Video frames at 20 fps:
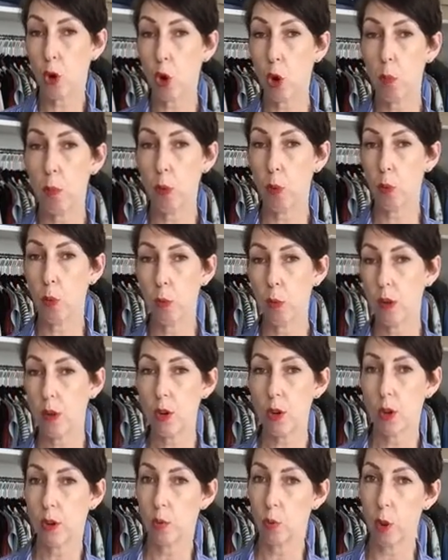corporate woman,
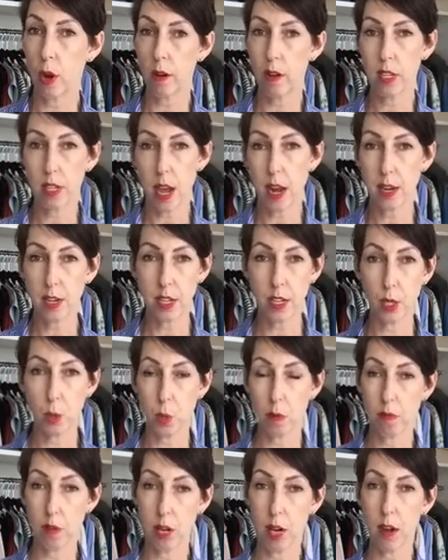you could wear it tucked
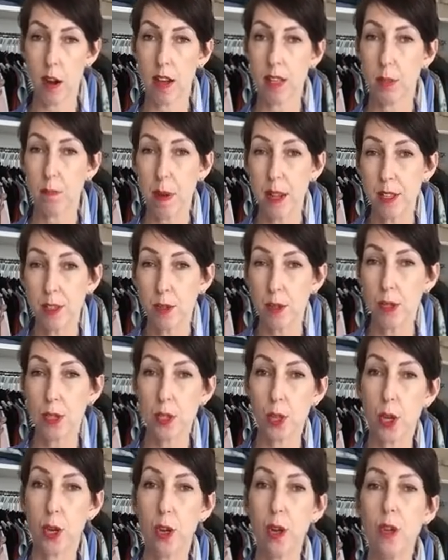into a really nice pencil
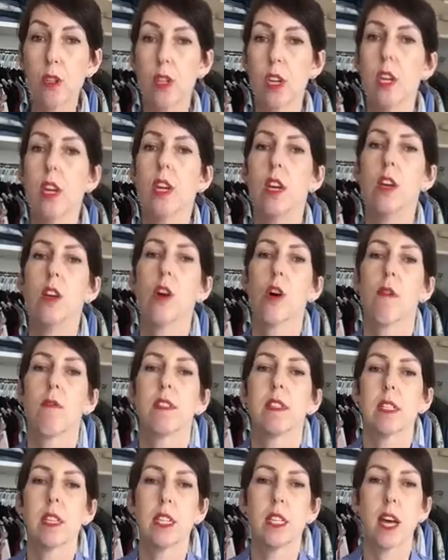skirt,
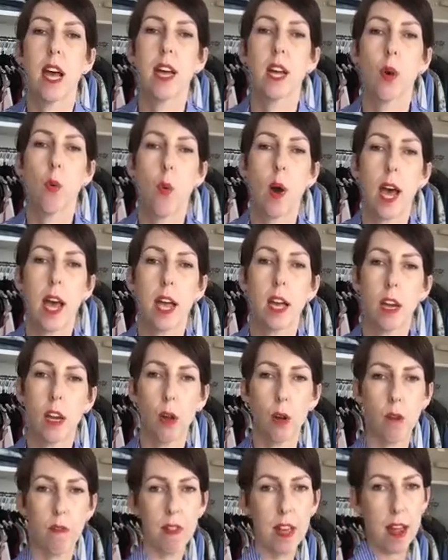obviously take away a
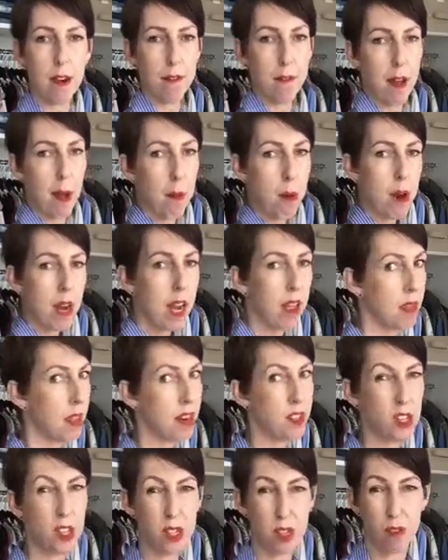lot of that fabric, and
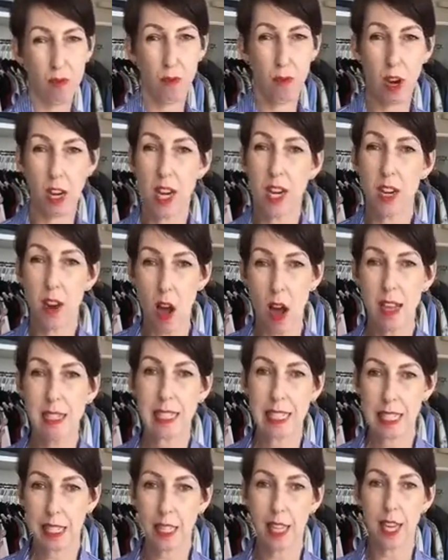then it's just a really
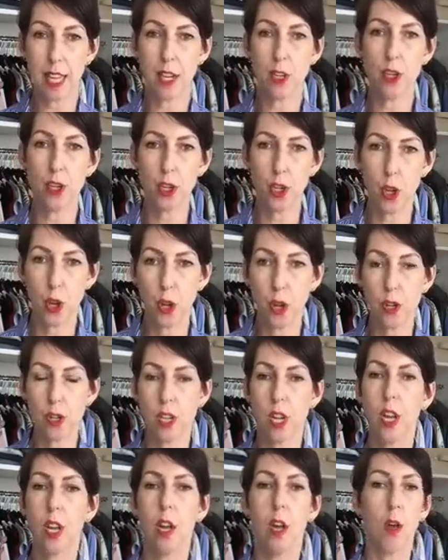nice clean
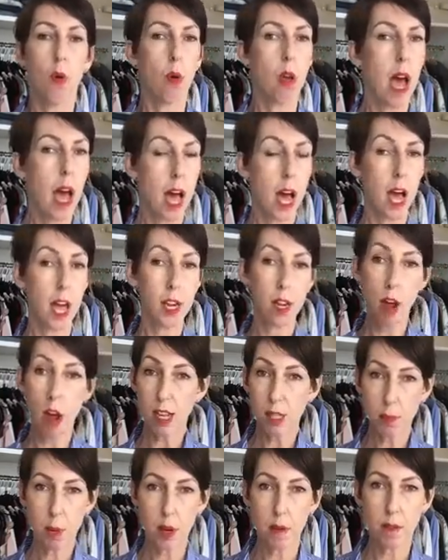shirt. A
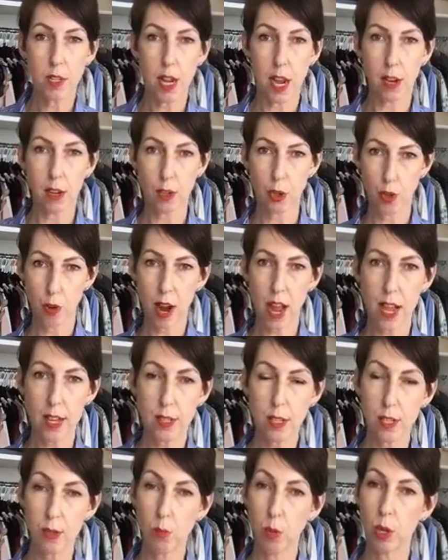nice pair of tailored
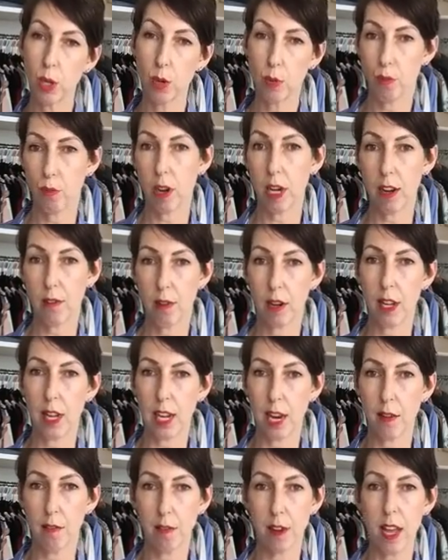trousers would look really, really
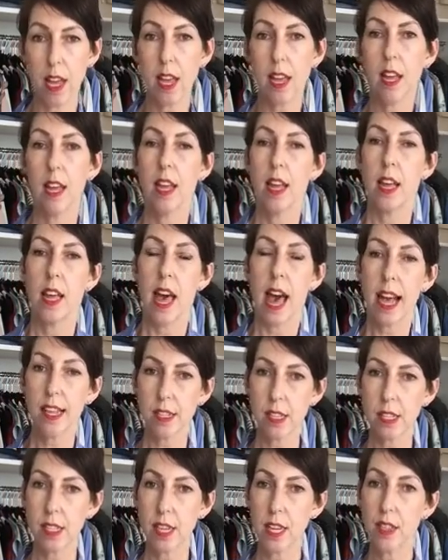lovely.
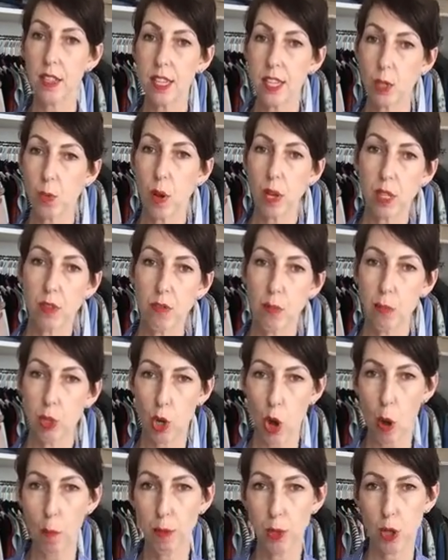As I said, this one's from
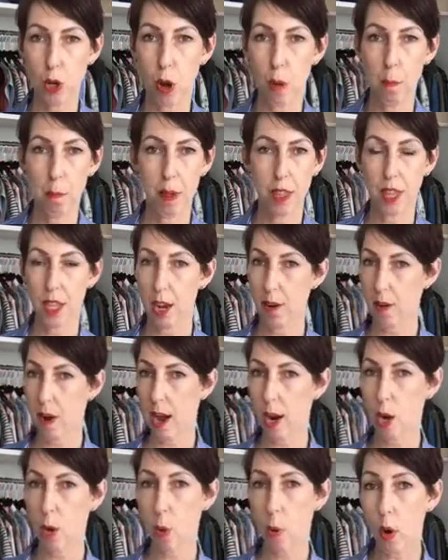Topshop, but there
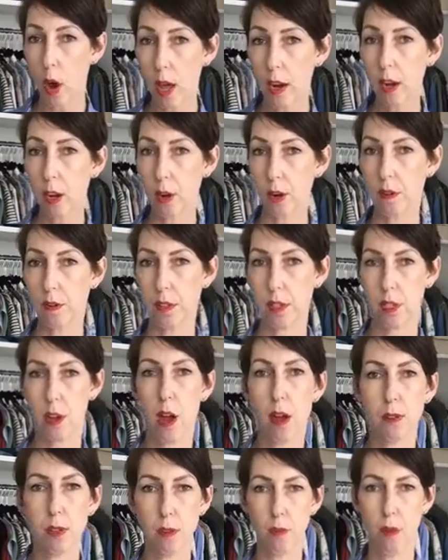are quite a lot of
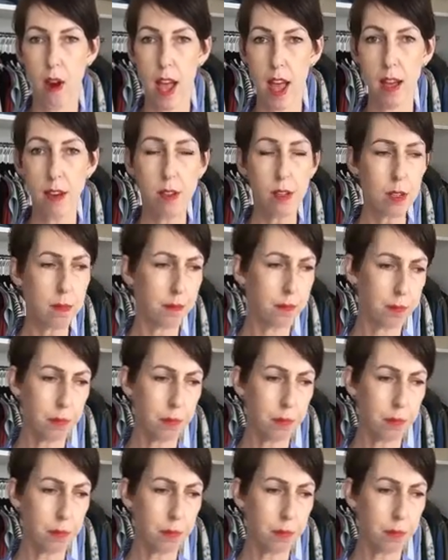styles around.